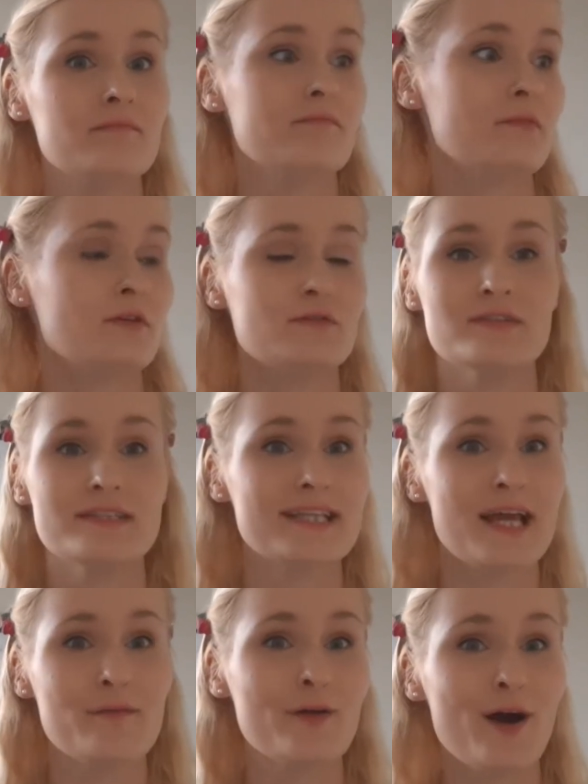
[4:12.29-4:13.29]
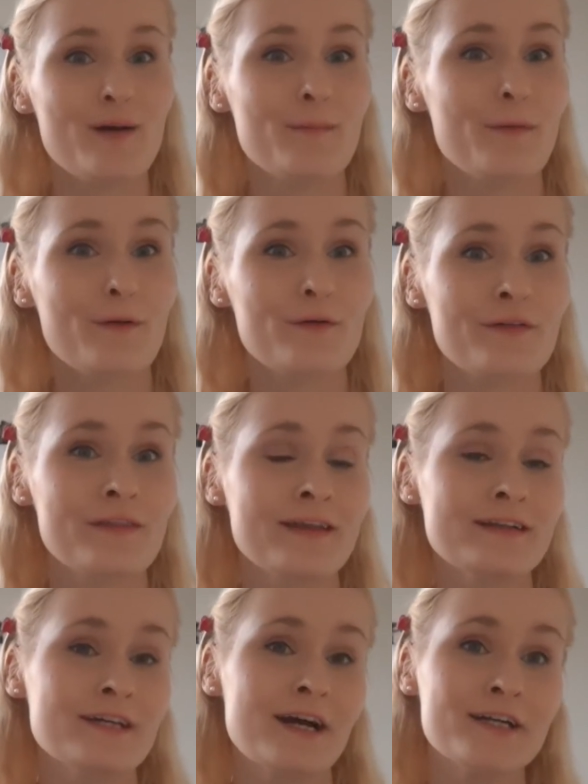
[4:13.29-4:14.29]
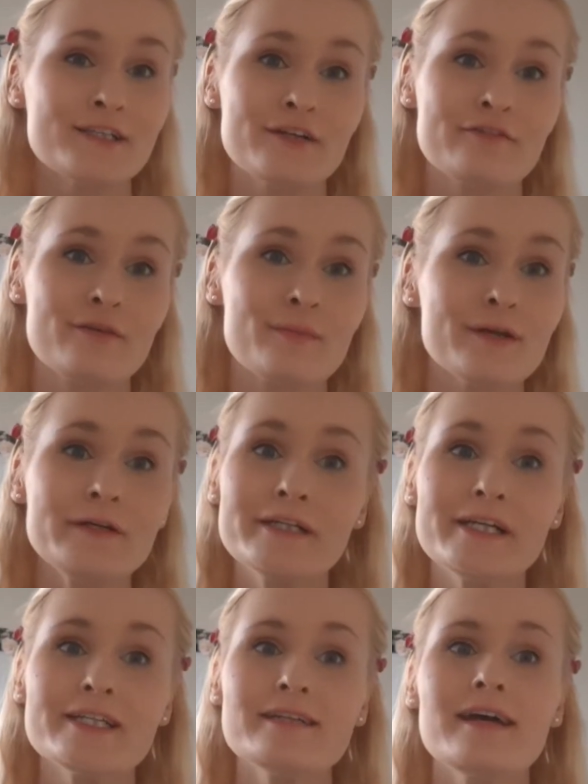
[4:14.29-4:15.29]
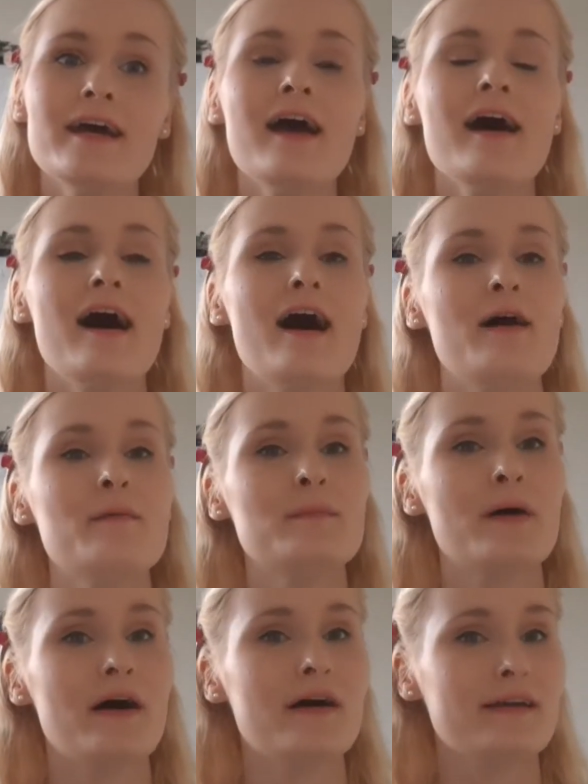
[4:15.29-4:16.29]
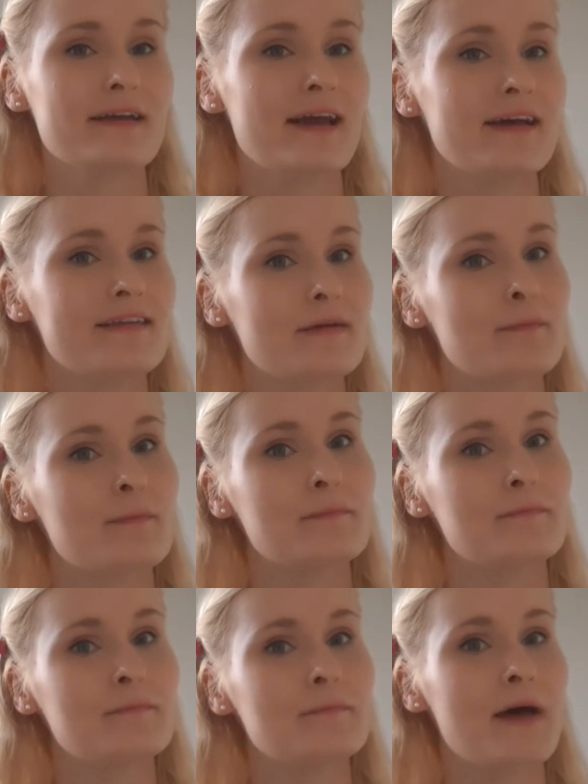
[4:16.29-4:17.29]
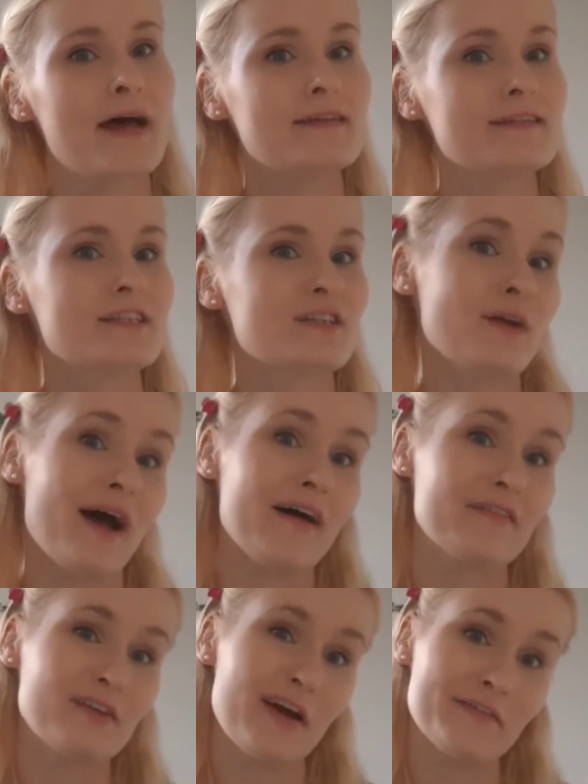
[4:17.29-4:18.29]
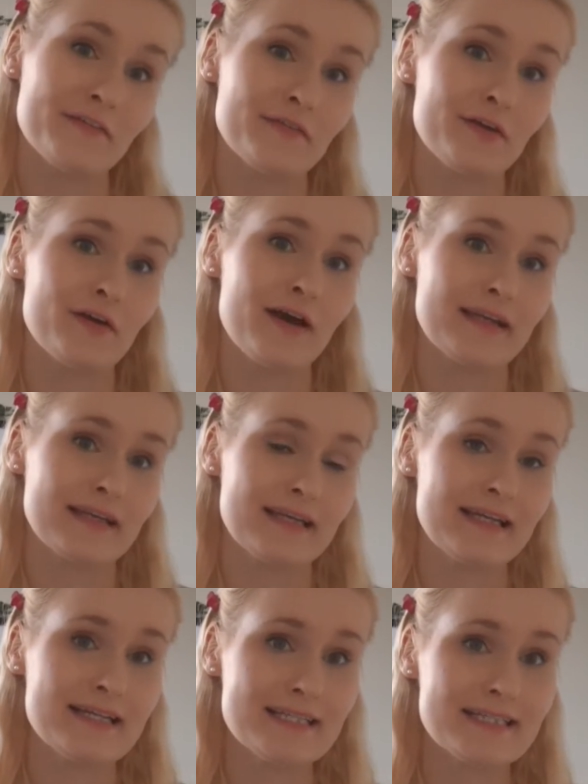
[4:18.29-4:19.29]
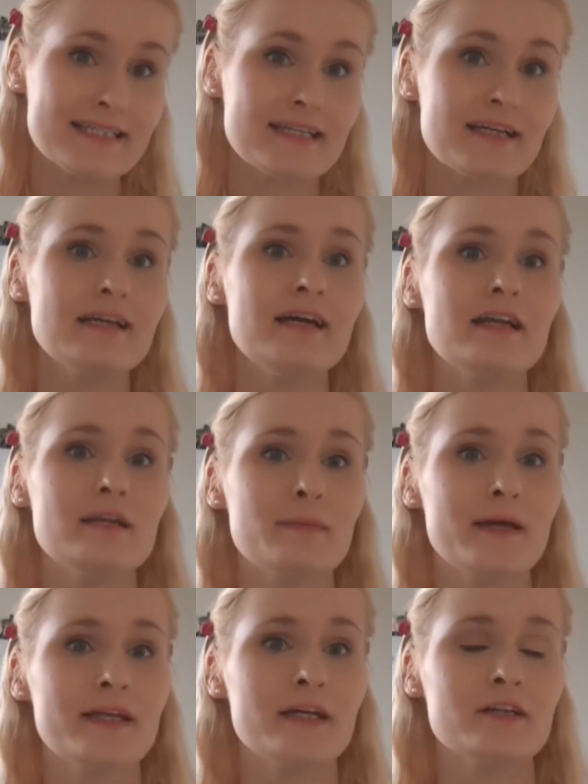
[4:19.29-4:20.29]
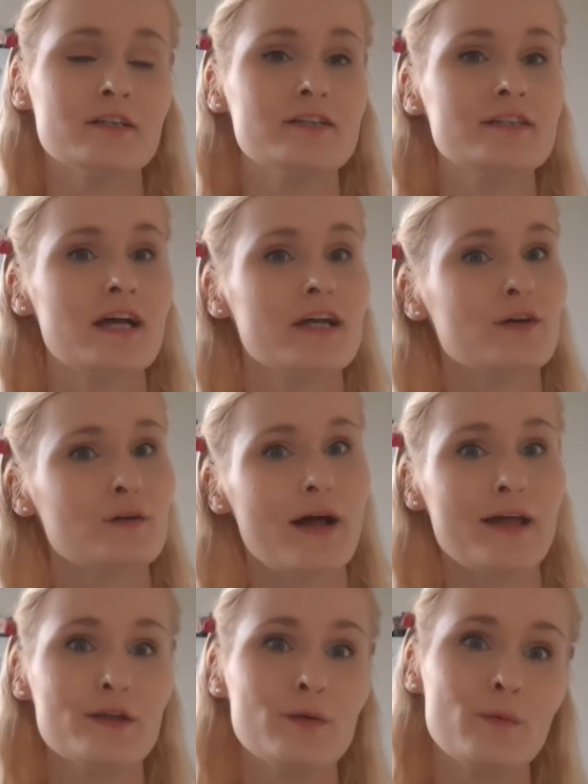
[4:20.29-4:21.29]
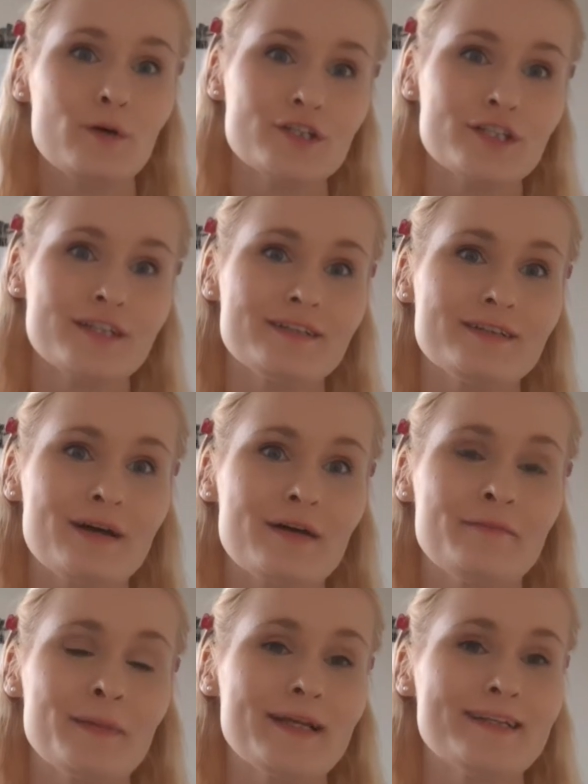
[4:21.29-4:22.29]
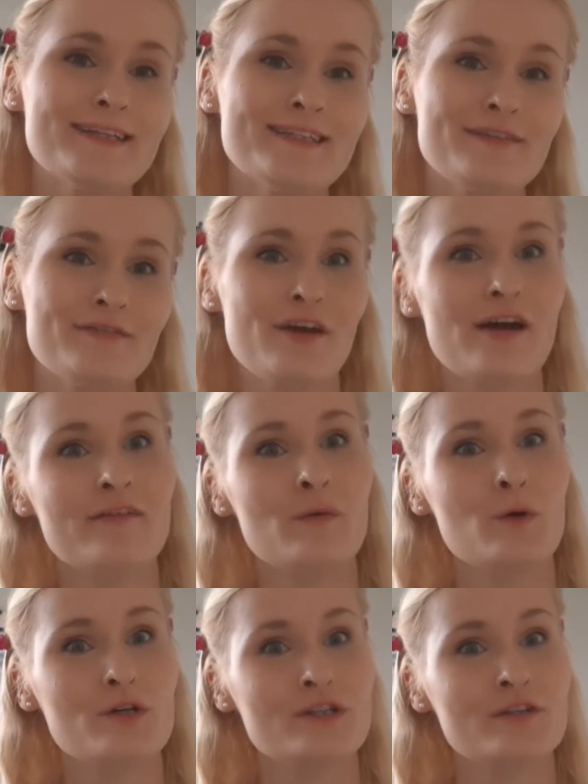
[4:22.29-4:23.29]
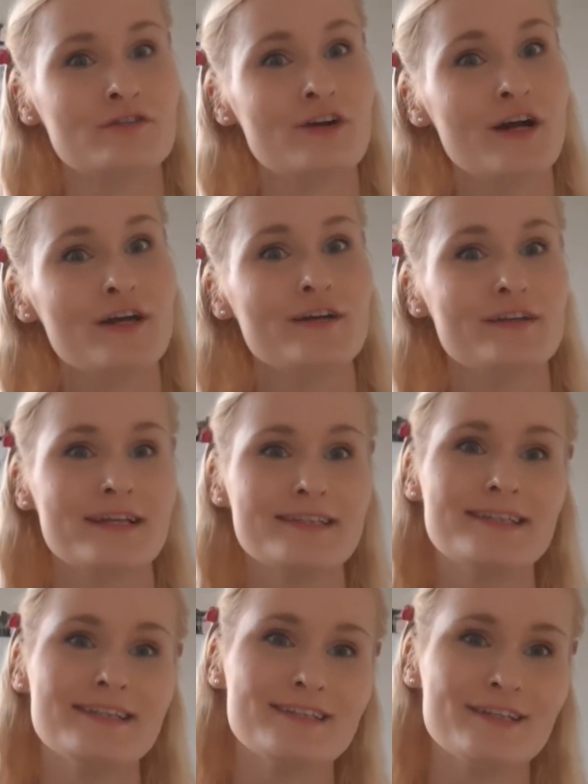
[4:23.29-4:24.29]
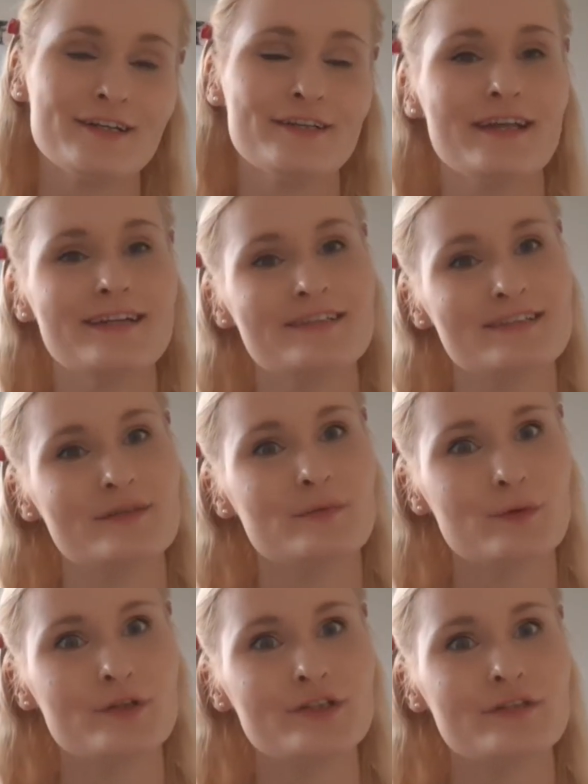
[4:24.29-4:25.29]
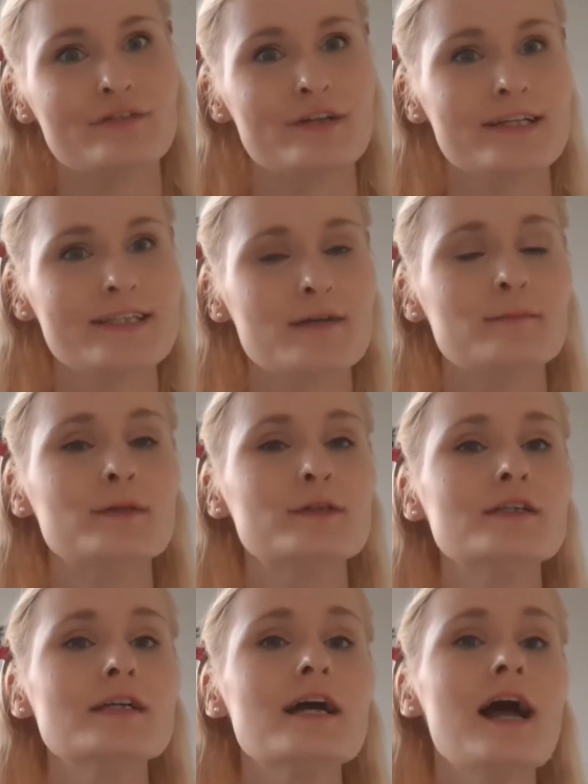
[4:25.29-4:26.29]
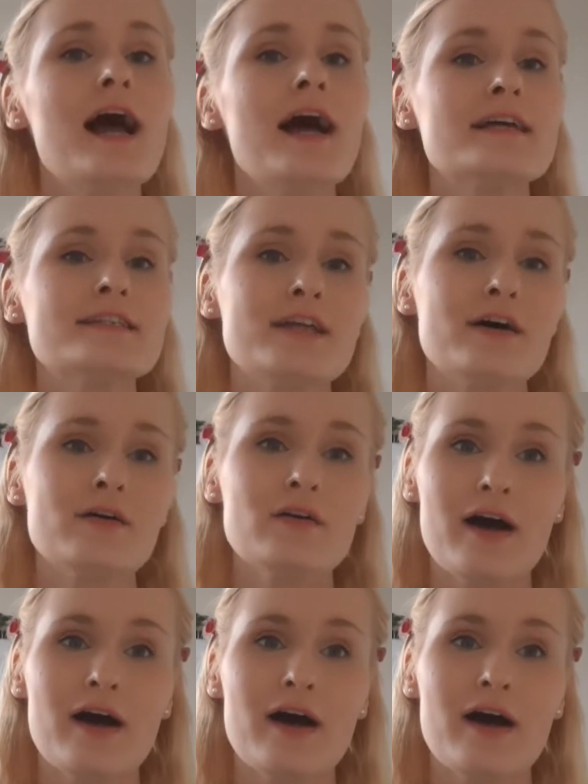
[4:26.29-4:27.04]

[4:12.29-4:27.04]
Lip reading: use the same cup the entirety of your period. But yeah, the pants, you have to have a few at least, depending on your cycle and your washing abilities. If you have a washer dryer, that's easier than just washer, for example. So